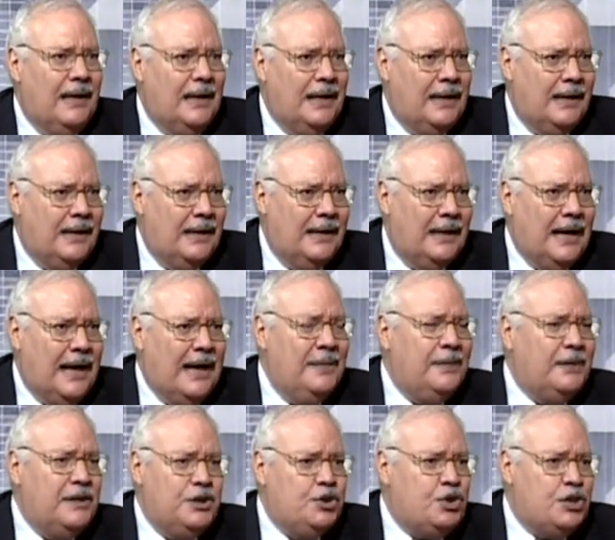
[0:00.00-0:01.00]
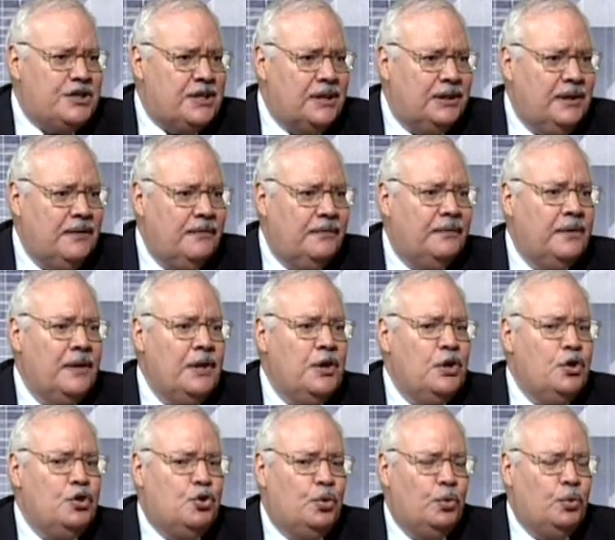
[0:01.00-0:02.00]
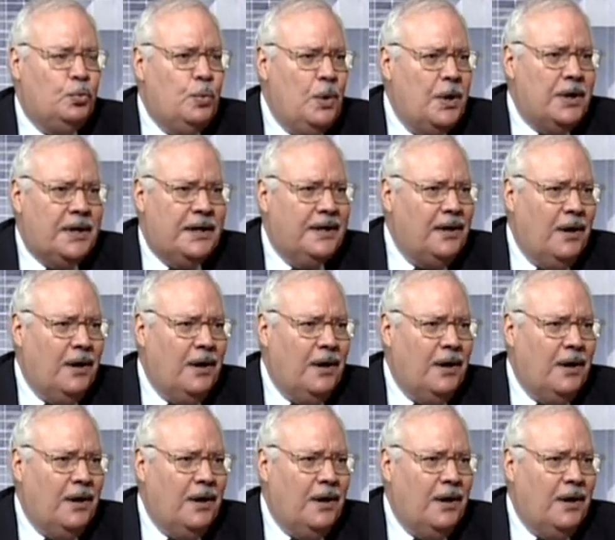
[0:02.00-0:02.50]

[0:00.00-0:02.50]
and the legislative, should work